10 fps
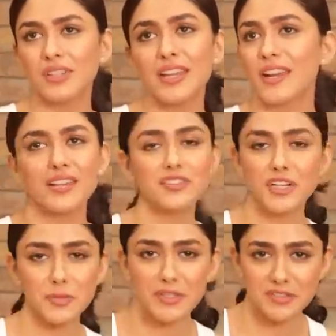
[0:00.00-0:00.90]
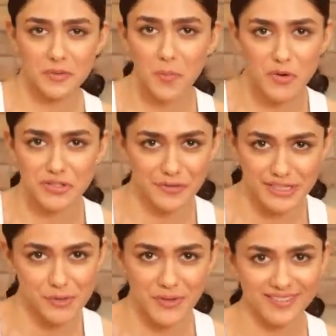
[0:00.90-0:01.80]
Uh, trust me, it's the most
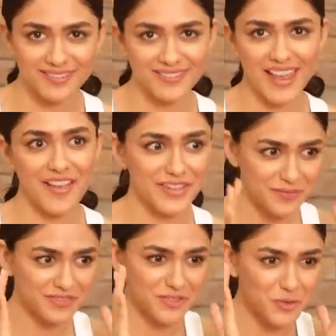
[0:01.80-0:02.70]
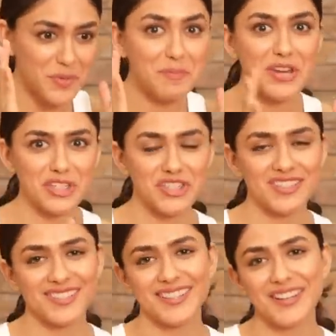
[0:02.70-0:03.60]
difficult one. Having to be
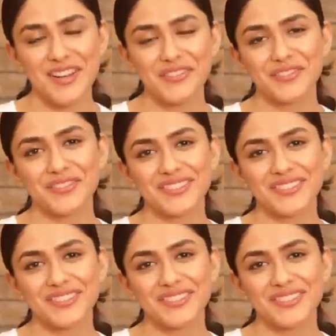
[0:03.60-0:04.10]
patient enough.